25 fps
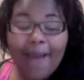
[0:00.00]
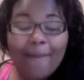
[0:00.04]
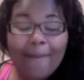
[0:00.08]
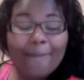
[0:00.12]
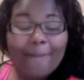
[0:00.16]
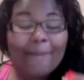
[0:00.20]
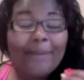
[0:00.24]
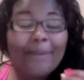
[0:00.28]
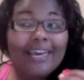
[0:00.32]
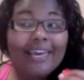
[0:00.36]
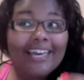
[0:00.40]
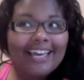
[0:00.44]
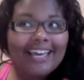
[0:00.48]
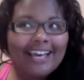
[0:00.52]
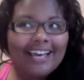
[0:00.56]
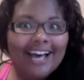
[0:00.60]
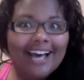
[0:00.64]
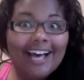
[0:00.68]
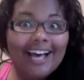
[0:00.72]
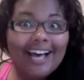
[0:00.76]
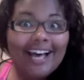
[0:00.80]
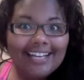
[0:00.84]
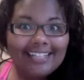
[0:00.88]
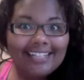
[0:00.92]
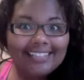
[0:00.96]

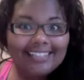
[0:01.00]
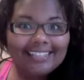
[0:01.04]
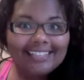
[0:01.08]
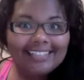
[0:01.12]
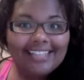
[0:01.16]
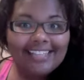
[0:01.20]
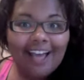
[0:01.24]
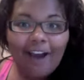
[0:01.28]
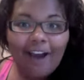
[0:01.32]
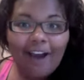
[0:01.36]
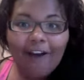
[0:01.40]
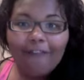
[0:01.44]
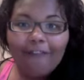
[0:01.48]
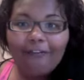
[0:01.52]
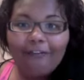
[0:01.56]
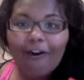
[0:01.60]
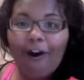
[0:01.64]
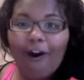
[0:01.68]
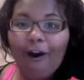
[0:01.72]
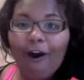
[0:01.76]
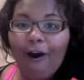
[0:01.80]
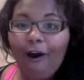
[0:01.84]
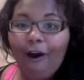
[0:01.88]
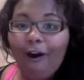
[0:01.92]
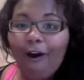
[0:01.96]
because for
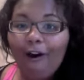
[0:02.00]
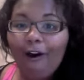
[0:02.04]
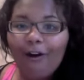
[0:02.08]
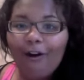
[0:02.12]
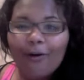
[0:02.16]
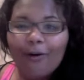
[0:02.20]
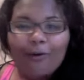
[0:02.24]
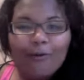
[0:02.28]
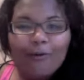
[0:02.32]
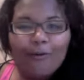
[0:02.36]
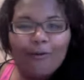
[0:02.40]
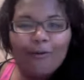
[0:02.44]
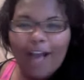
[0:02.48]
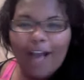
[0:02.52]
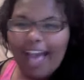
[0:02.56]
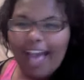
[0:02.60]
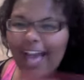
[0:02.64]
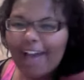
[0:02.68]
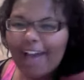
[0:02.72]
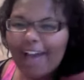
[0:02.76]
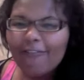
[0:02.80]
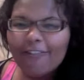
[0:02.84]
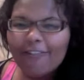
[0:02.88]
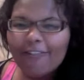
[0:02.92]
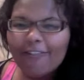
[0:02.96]
all
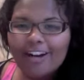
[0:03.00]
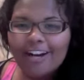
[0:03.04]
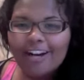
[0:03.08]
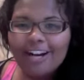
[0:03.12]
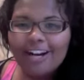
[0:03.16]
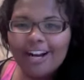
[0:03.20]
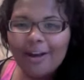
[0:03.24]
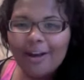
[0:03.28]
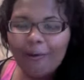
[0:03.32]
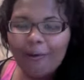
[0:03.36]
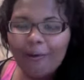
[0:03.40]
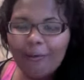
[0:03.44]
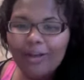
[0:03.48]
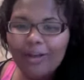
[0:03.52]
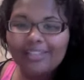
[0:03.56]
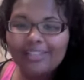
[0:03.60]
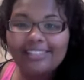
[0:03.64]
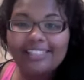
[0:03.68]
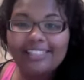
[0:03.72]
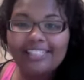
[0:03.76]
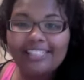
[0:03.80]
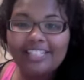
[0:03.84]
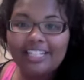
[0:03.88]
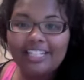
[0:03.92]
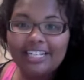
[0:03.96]
whoever was
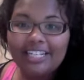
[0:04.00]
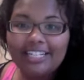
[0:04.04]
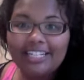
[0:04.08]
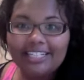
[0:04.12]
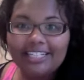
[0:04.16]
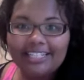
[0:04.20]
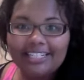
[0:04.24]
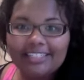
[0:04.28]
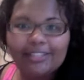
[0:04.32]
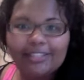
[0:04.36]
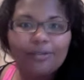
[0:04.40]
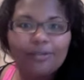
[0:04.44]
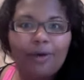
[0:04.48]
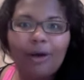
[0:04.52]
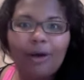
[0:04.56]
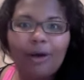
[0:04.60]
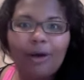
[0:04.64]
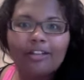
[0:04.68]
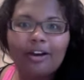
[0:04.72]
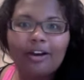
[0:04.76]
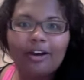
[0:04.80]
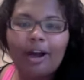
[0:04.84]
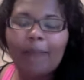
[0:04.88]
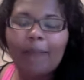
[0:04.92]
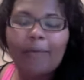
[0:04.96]
the genius, you all
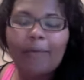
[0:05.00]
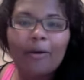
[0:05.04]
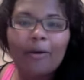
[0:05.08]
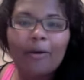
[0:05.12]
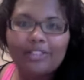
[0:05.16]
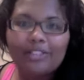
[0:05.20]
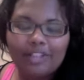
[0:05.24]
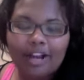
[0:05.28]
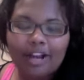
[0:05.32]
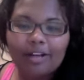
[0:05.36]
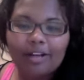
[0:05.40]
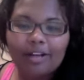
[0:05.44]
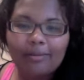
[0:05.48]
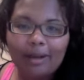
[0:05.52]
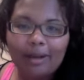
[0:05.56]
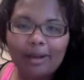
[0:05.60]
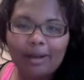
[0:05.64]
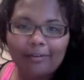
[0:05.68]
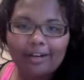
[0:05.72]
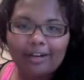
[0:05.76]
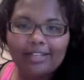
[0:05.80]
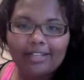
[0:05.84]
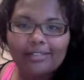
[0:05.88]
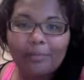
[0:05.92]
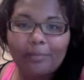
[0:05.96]
know I'm always talking
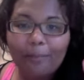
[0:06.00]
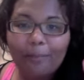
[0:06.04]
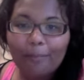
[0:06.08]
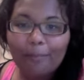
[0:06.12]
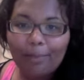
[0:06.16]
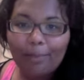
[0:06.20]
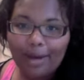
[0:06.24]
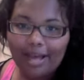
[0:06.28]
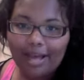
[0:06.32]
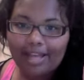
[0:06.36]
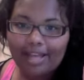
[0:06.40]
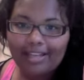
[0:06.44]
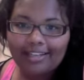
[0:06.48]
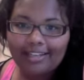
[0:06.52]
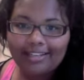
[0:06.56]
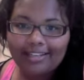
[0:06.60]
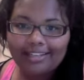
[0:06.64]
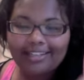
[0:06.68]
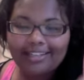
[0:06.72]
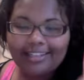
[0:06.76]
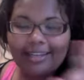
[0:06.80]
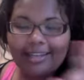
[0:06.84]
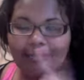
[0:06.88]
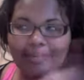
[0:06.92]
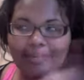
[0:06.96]
about race, but
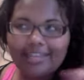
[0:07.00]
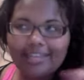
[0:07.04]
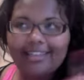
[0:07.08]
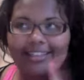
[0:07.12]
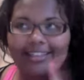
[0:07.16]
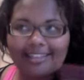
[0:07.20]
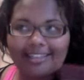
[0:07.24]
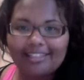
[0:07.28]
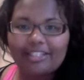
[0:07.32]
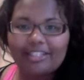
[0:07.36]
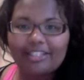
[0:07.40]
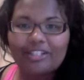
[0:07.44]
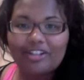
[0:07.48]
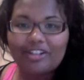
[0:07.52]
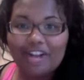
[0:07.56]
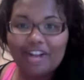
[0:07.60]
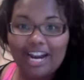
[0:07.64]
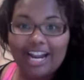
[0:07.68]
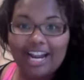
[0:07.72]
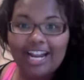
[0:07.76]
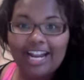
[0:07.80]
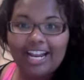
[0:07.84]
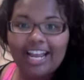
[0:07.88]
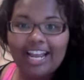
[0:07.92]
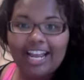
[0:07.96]
let me get this straight.